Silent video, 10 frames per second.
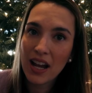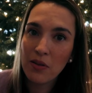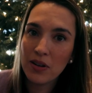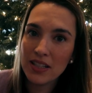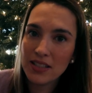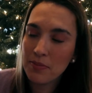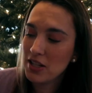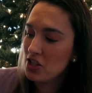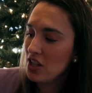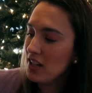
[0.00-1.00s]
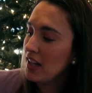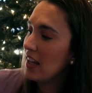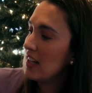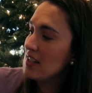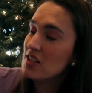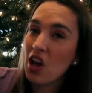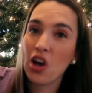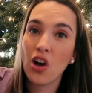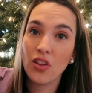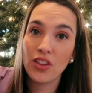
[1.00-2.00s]
I wanted to mention is
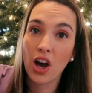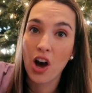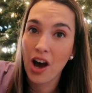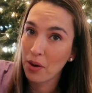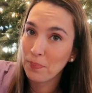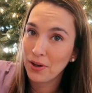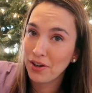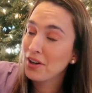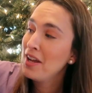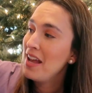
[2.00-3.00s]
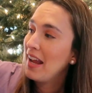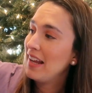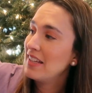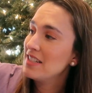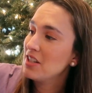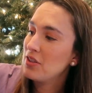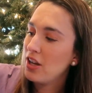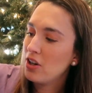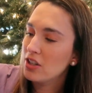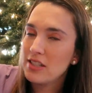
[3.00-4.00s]
called the Hopper. And
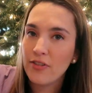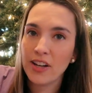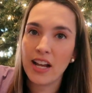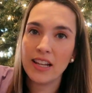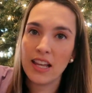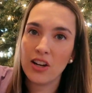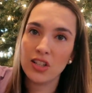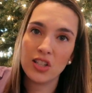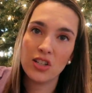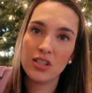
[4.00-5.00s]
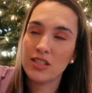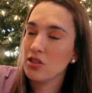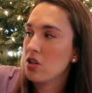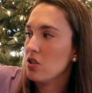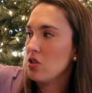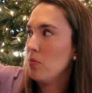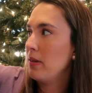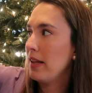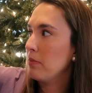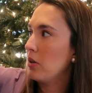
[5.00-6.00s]
there are different kind of characters. There's also
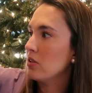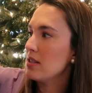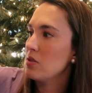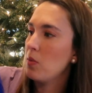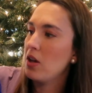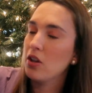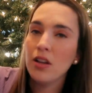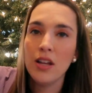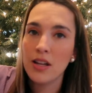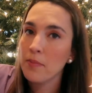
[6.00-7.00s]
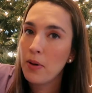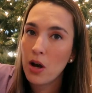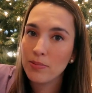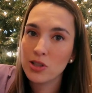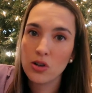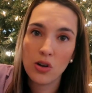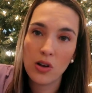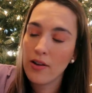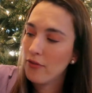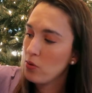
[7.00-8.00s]
plain balls as well Paw
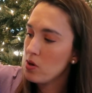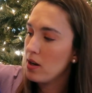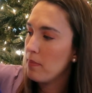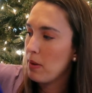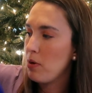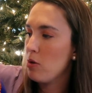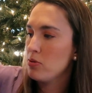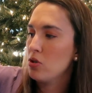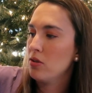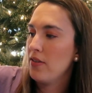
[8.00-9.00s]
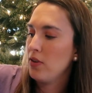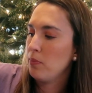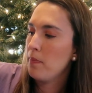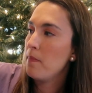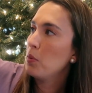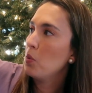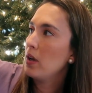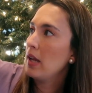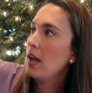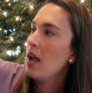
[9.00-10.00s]
Patrol for my Paw Patrol loving
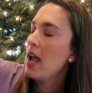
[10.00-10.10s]
boy.